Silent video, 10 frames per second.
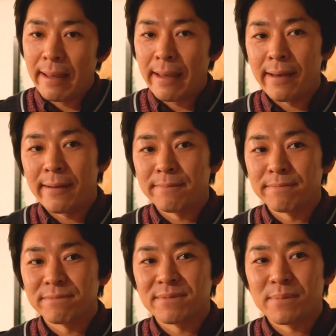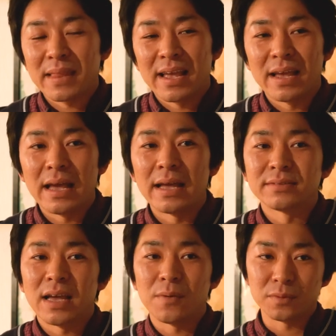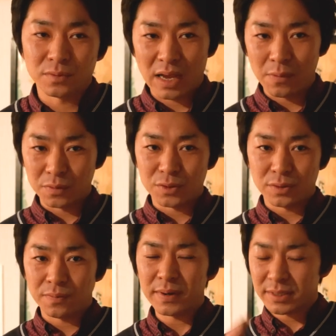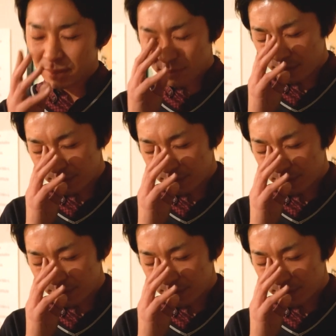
and I want to first,